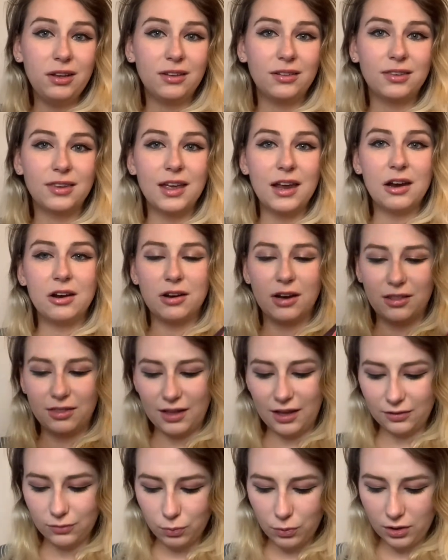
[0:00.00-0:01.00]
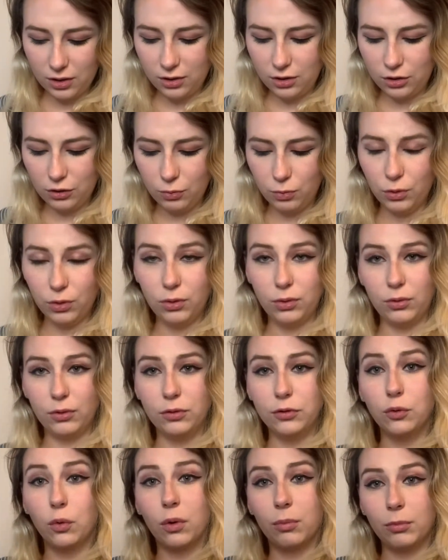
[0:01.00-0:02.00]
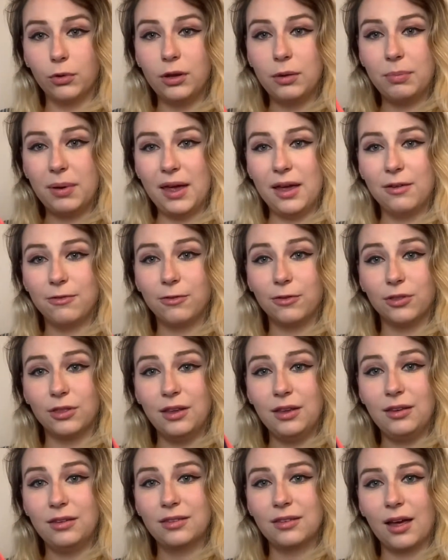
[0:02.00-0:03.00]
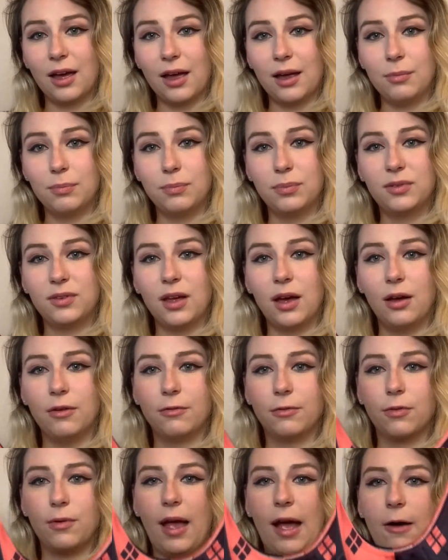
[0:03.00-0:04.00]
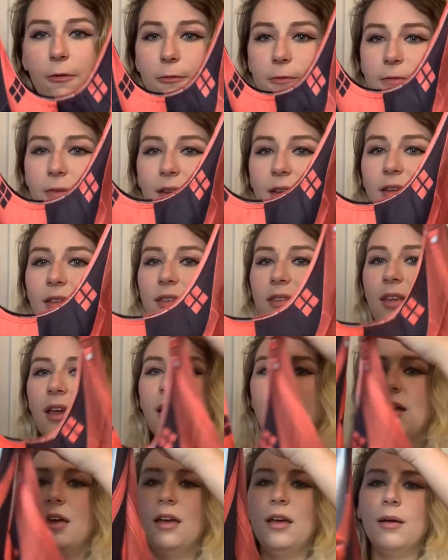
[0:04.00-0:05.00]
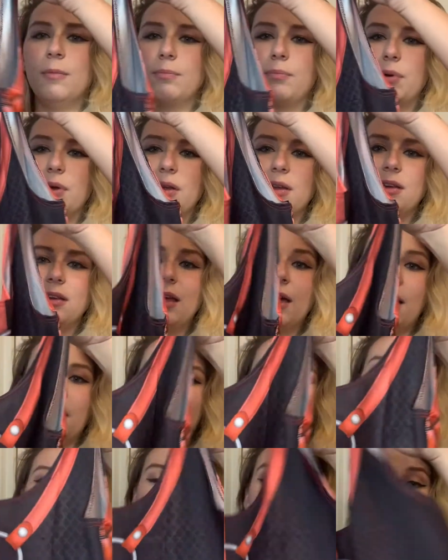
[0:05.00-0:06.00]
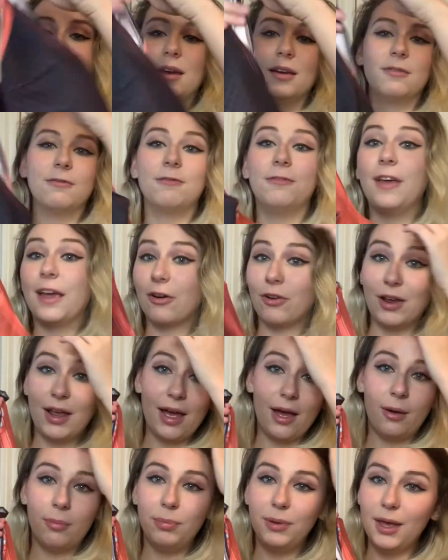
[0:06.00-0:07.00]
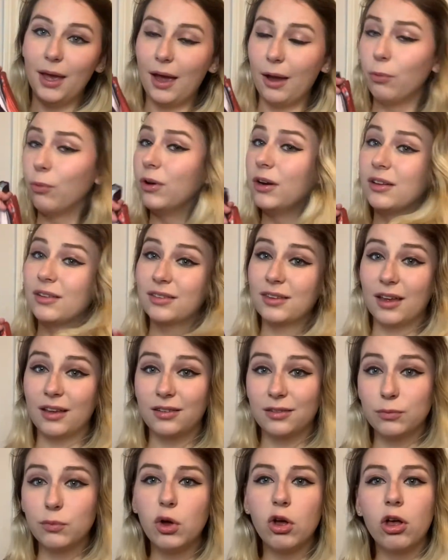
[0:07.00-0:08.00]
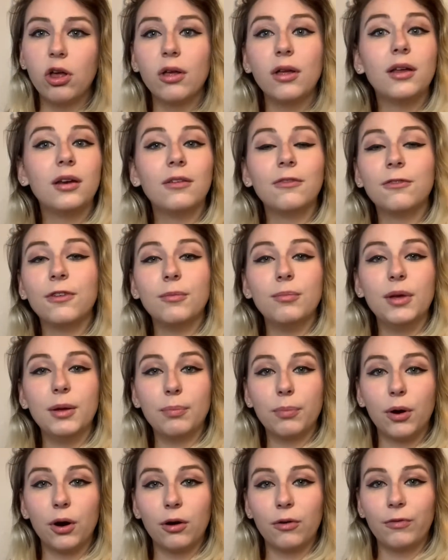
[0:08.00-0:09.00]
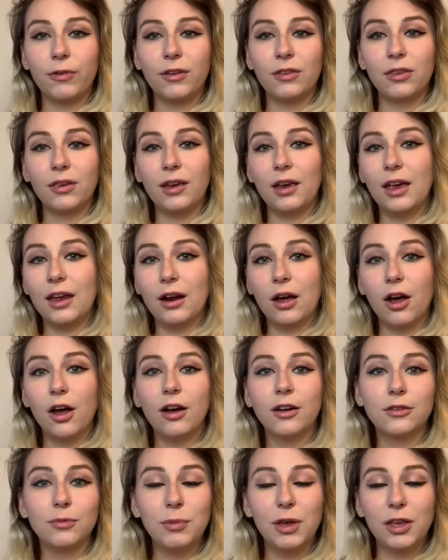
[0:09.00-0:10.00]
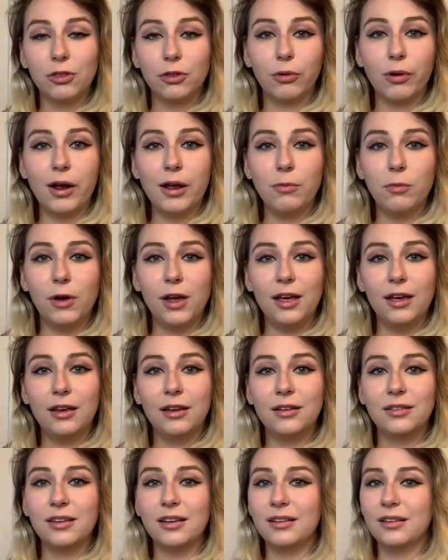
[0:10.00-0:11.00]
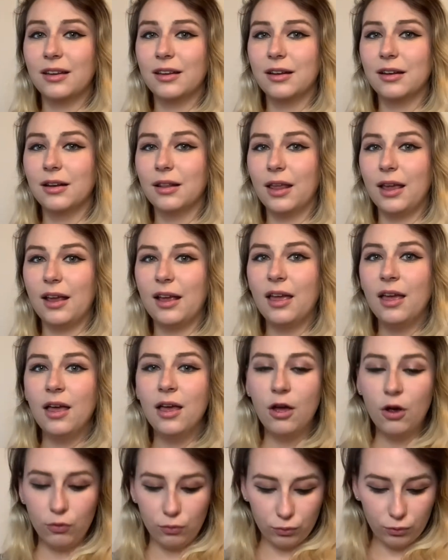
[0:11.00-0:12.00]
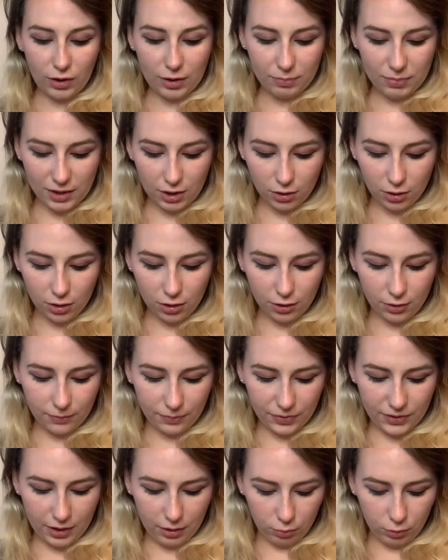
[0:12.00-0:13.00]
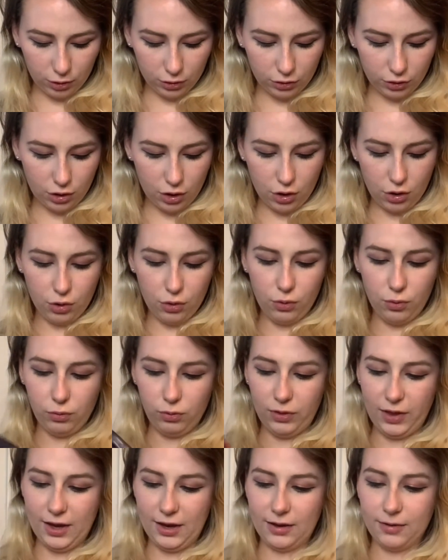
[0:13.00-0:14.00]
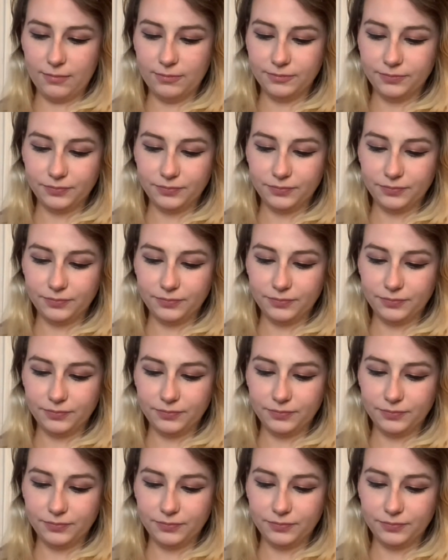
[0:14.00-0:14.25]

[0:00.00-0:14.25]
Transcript: is there, and that's what you will normally pay for these types of outfits. But yeah, again, very happy. I went a size small and it fit me perfectly. It hugged me in the right ways. It didn't like rip at all. There were no like